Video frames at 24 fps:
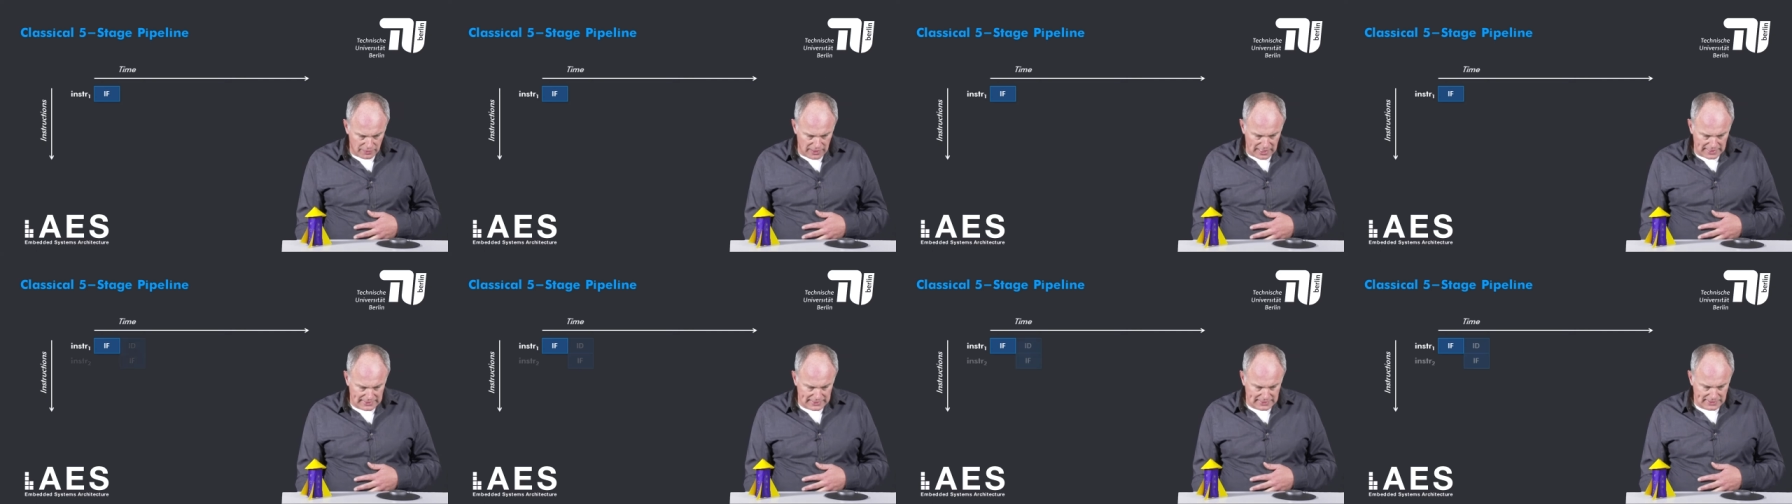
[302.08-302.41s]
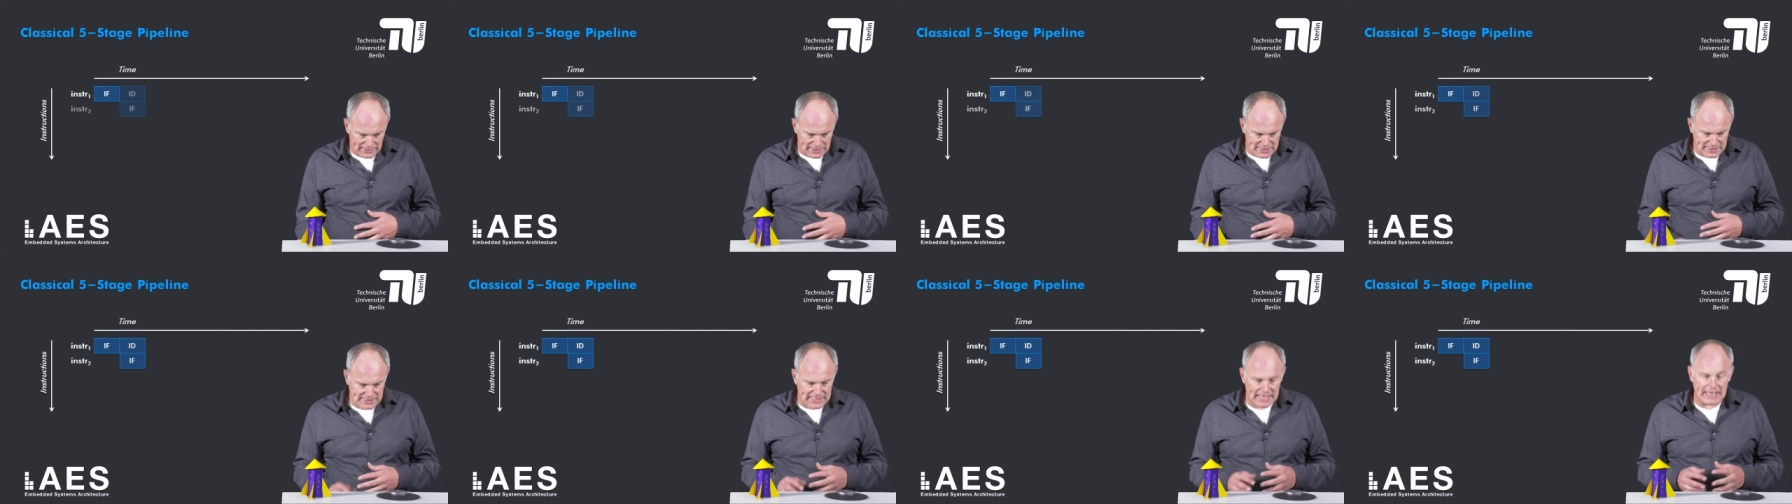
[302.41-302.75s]
Then
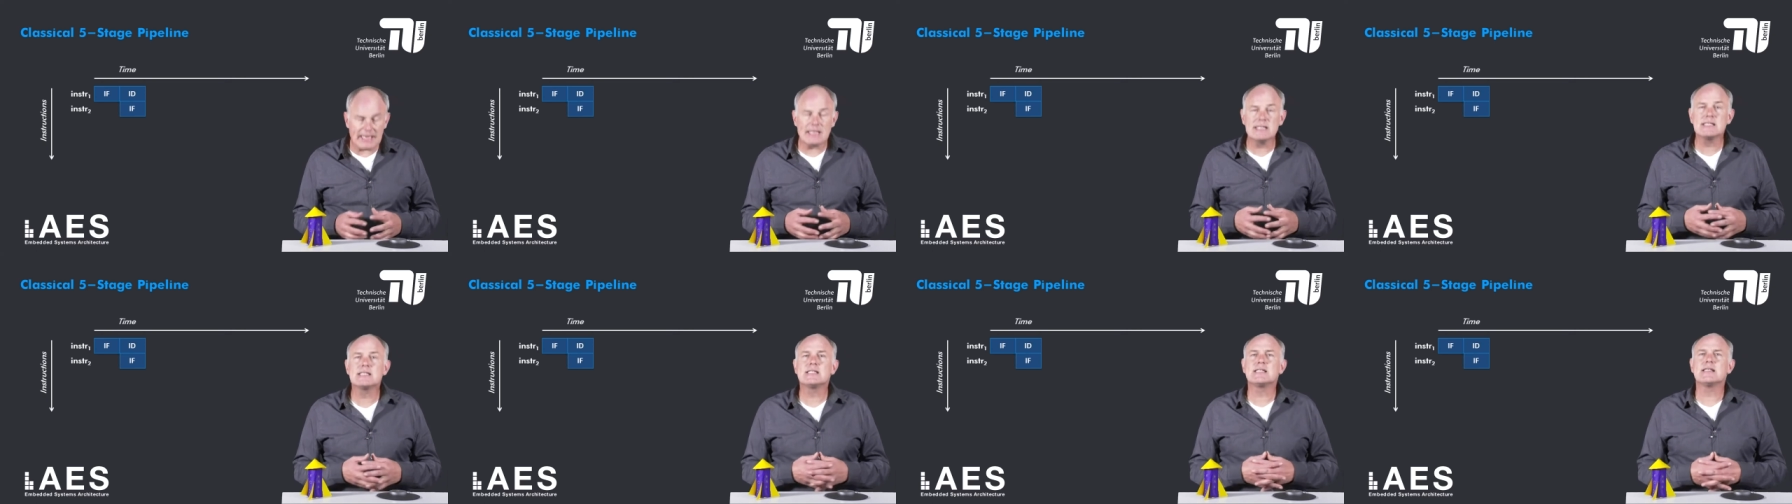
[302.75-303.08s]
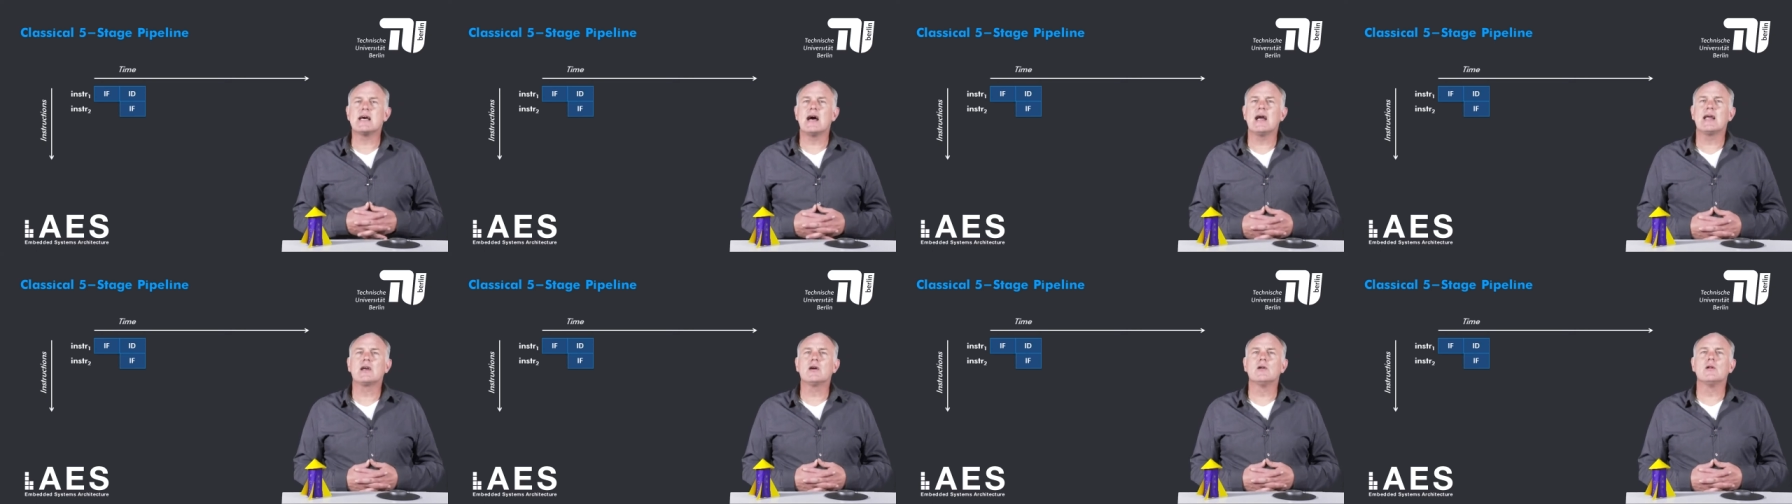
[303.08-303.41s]
in the second
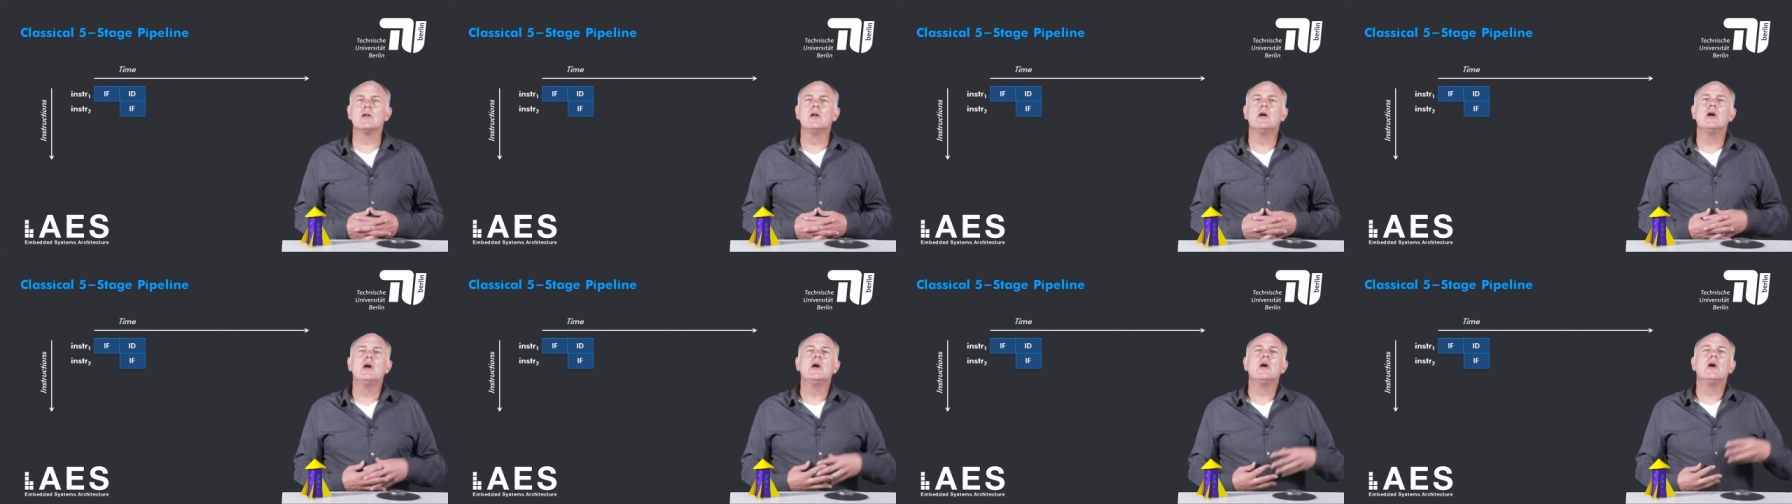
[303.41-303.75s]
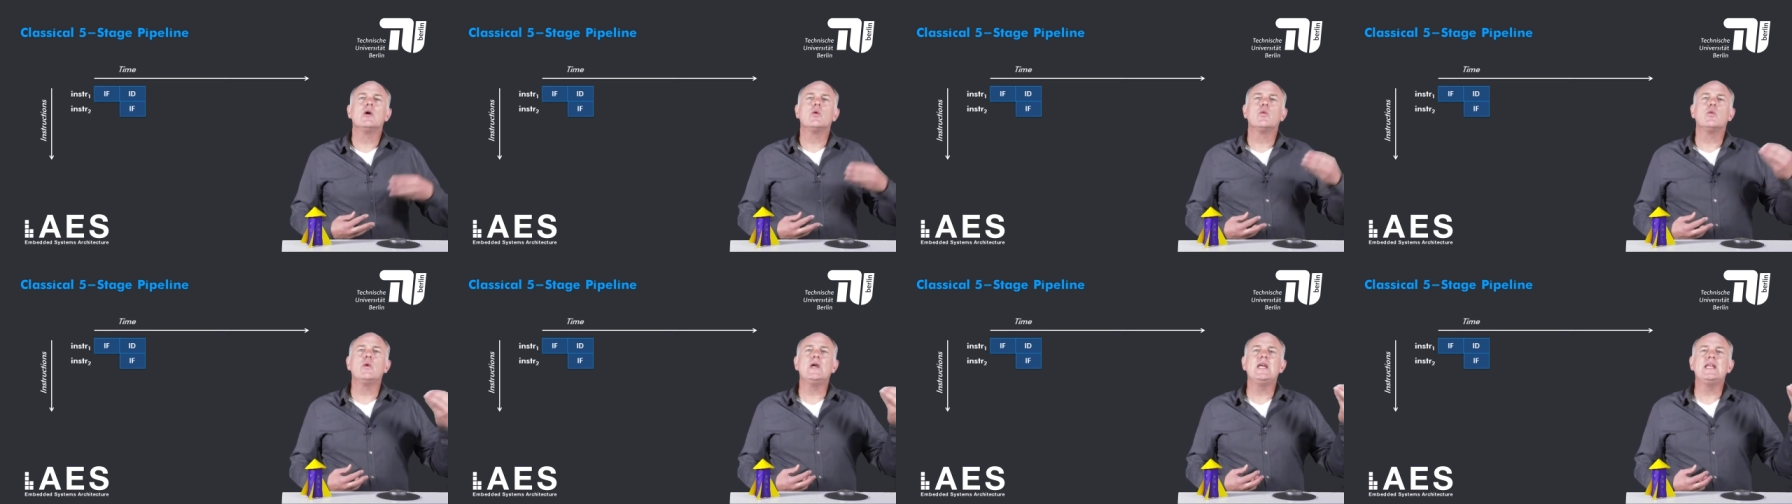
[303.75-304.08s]
cycle,
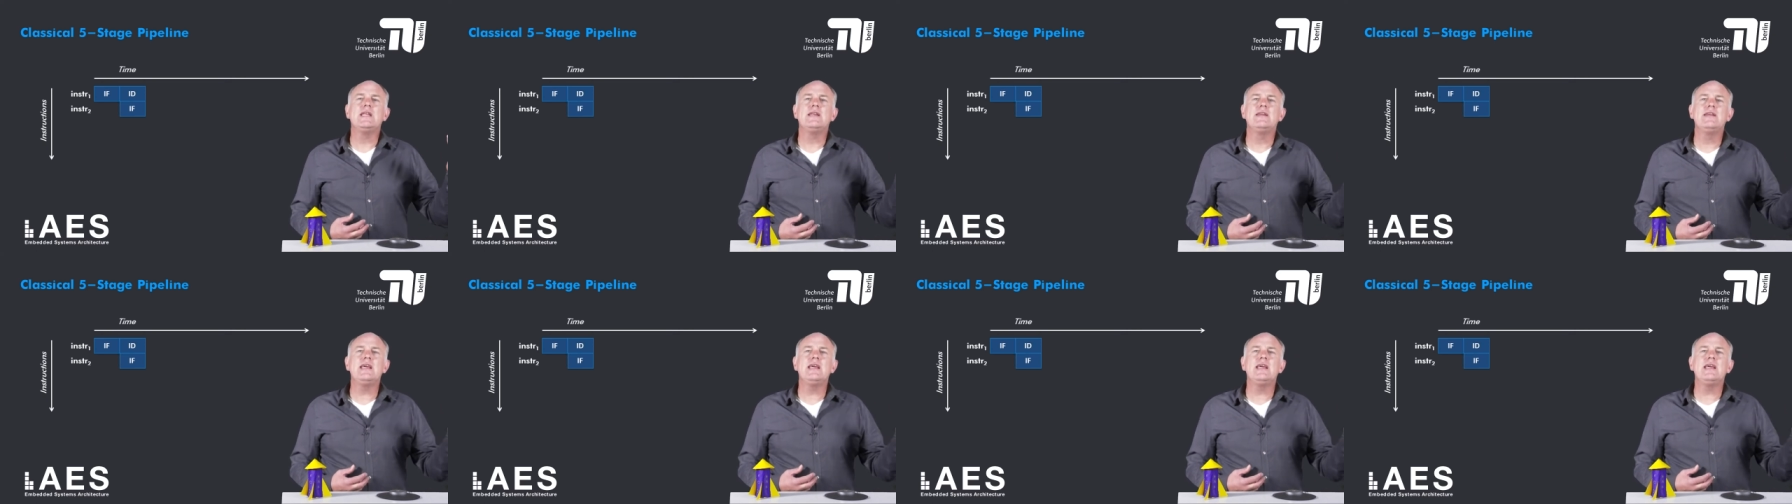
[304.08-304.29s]
we